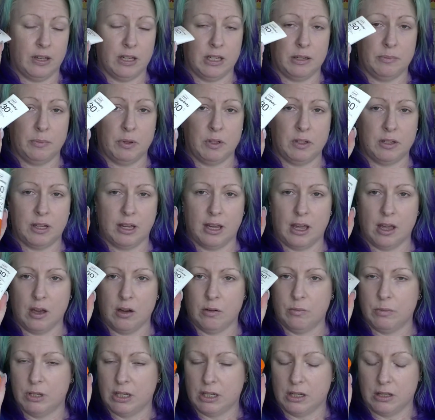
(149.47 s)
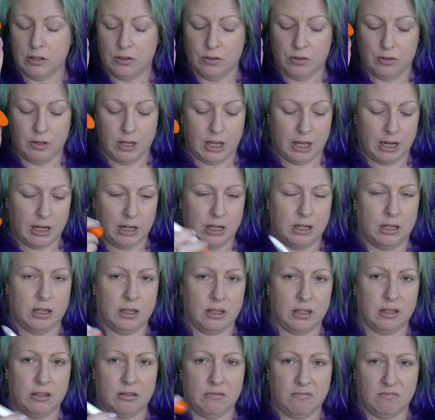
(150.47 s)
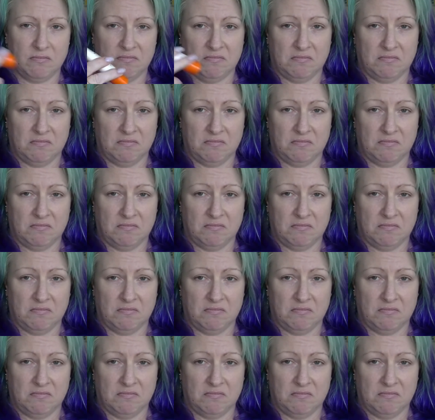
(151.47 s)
It smells like Elmer's glue and it is